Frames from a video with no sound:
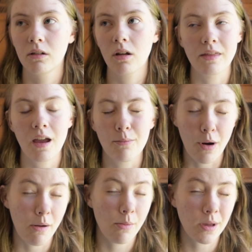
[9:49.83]
I think I'm
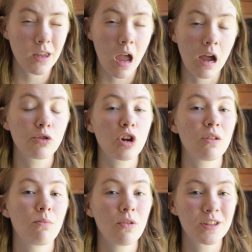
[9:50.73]
probably
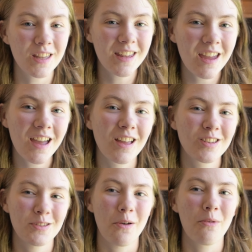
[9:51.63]
dehydrated most of the day,
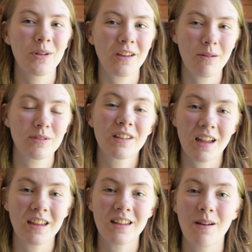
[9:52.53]
so when it comes to
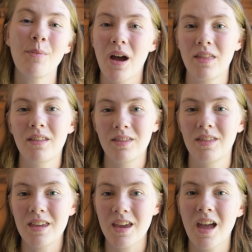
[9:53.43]
nighttime, by
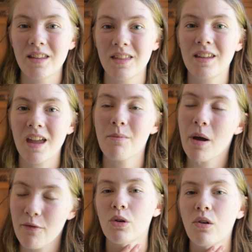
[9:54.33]
the end of the day,
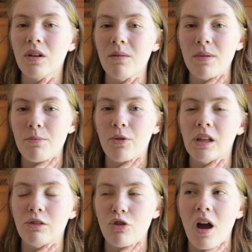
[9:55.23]
my throat can be
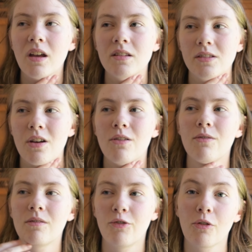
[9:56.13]
pretty dry.
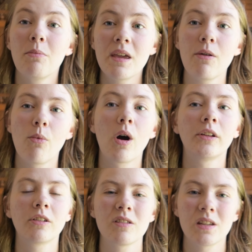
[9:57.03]
So for me,
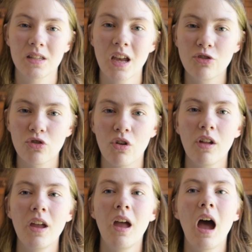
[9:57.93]
water is essential.